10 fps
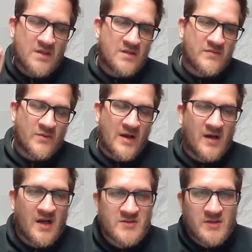around
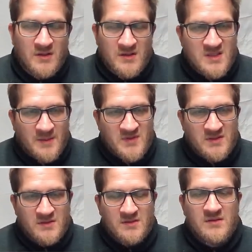100 hertz up
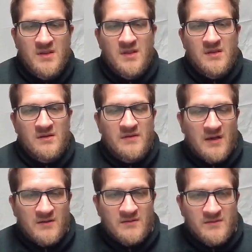to
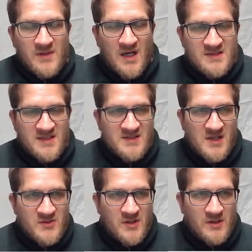around uh,
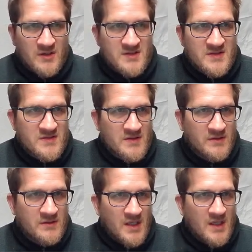600 hertz and
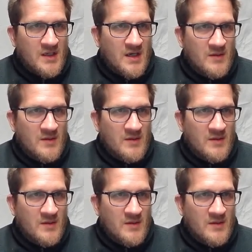so um,